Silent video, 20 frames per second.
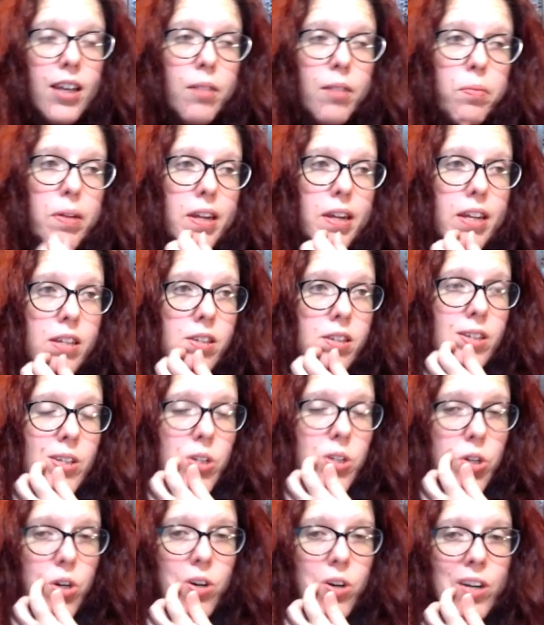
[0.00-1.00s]
because the
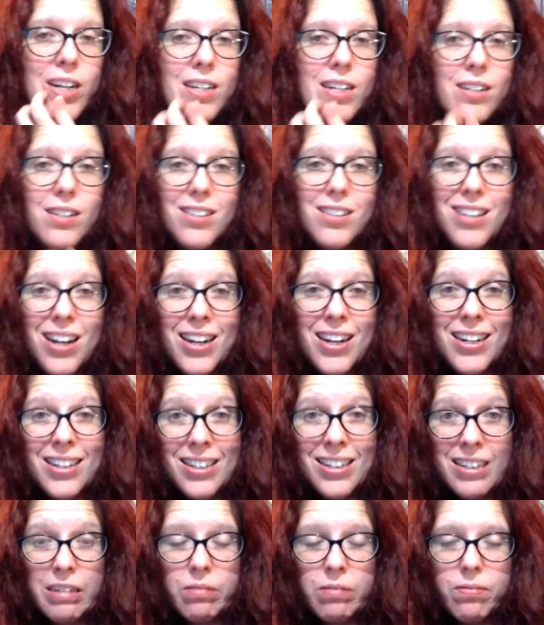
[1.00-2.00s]
jury
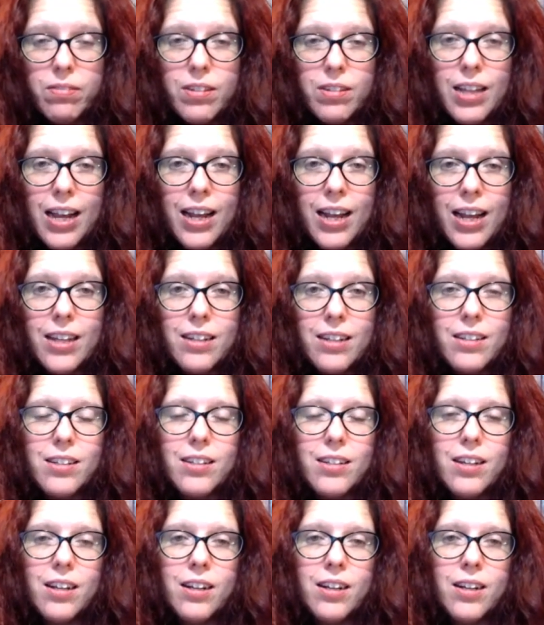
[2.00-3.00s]
decided that
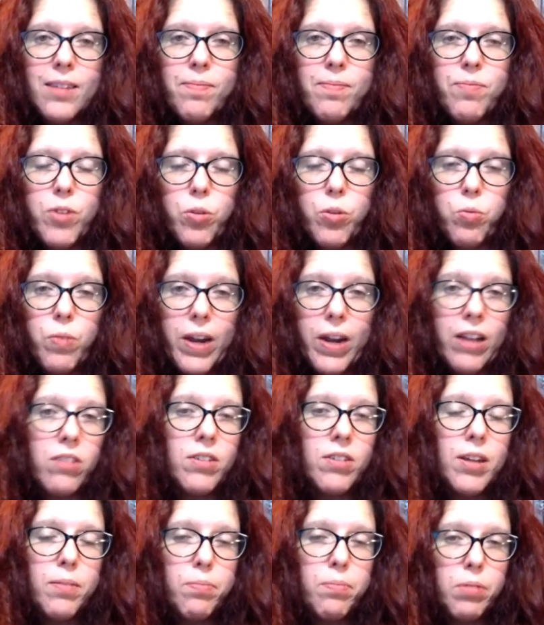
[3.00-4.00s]
the
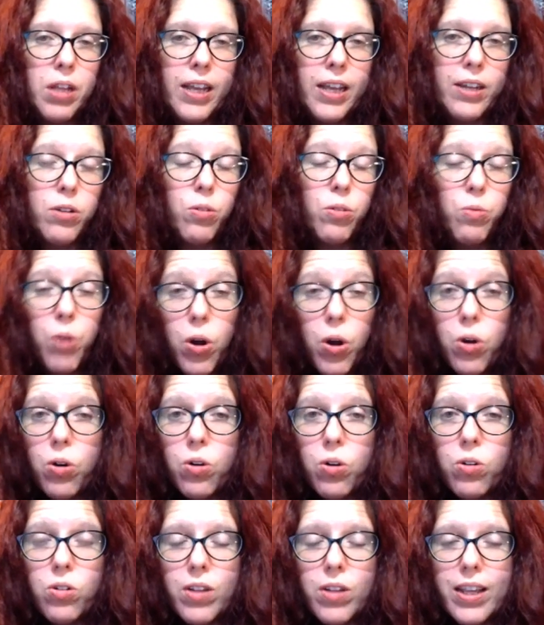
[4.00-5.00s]
Roundup played a
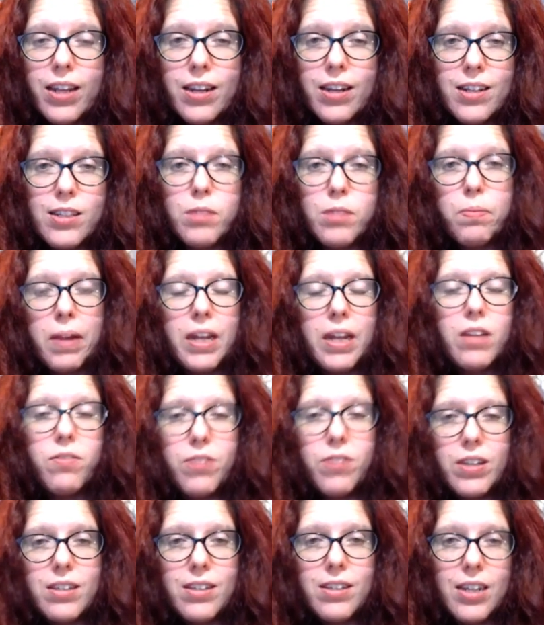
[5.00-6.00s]
role in his
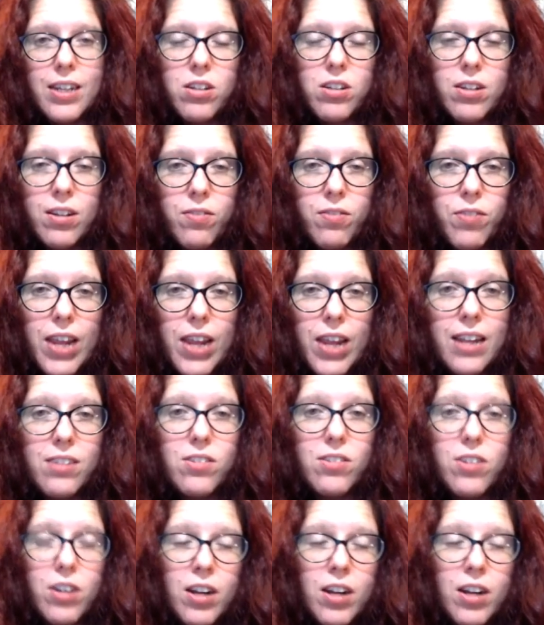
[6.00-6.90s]
manifestation of cancer.